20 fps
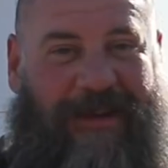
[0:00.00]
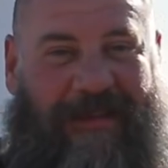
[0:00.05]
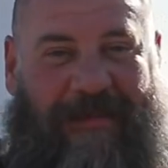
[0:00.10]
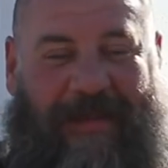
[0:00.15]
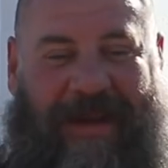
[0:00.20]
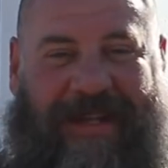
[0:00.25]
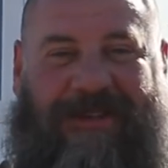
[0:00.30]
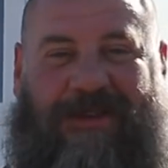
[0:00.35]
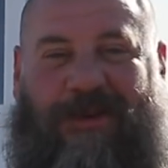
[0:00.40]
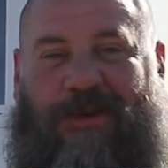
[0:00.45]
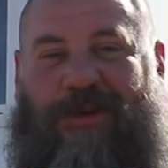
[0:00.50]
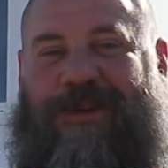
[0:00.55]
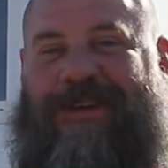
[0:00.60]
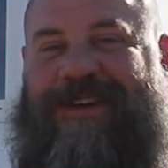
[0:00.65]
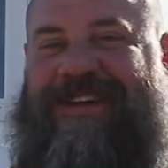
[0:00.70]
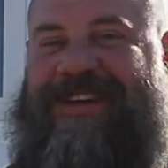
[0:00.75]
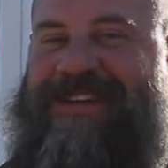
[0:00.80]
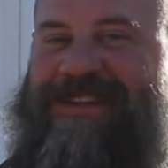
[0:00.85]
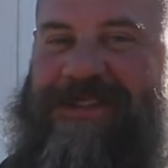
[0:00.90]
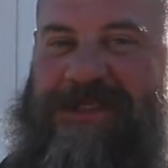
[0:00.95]
of my
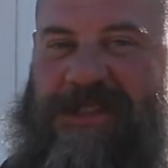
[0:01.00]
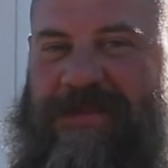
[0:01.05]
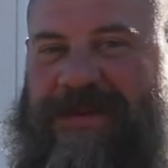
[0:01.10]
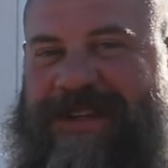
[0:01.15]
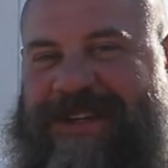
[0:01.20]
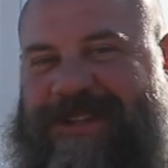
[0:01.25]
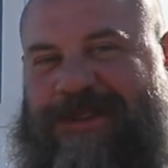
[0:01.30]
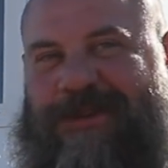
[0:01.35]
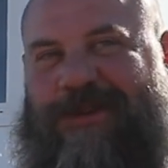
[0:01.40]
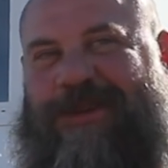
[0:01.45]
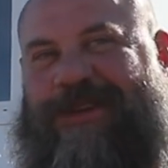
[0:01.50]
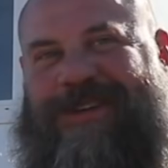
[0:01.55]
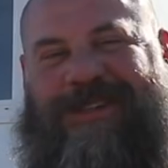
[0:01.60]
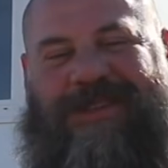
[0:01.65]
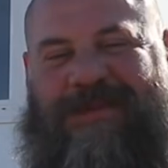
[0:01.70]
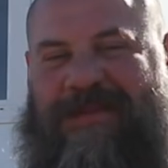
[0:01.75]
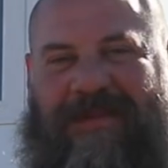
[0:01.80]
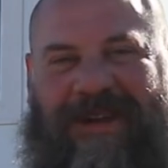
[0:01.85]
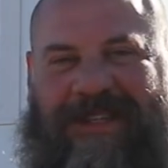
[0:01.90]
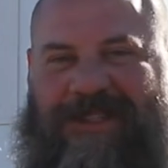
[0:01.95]
door. It used to be a door. It
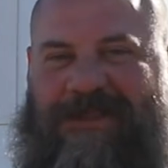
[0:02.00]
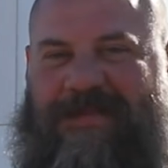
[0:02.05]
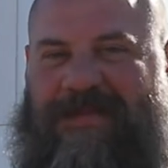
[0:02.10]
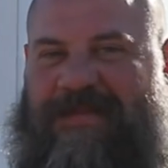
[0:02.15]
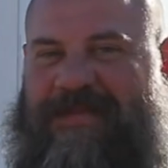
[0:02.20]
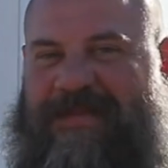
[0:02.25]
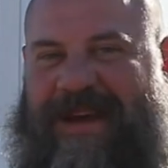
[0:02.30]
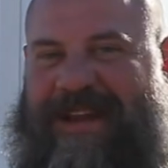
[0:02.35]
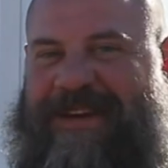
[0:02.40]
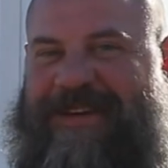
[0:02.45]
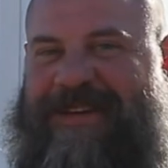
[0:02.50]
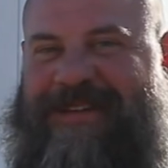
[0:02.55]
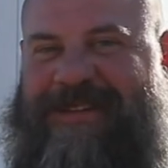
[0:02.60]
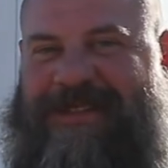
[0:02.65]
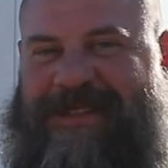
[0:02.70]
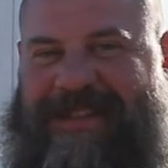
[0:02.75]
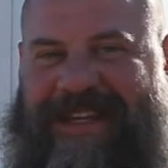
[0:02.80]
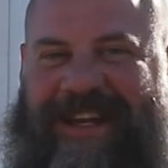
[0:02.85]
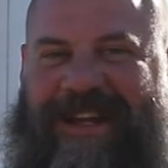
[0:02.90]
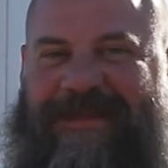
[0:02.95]
was a much better
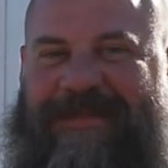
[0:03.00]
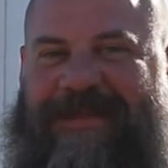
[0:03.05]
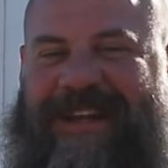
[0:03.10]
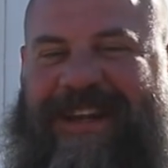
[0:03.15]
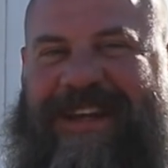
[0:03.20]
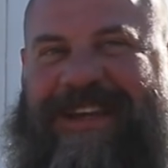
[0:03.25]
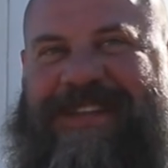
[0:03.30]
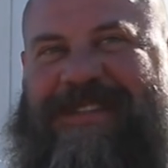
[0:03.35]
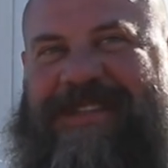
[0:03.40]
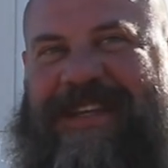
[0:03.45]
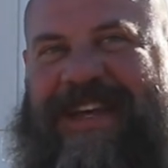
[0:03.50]
setup than I used to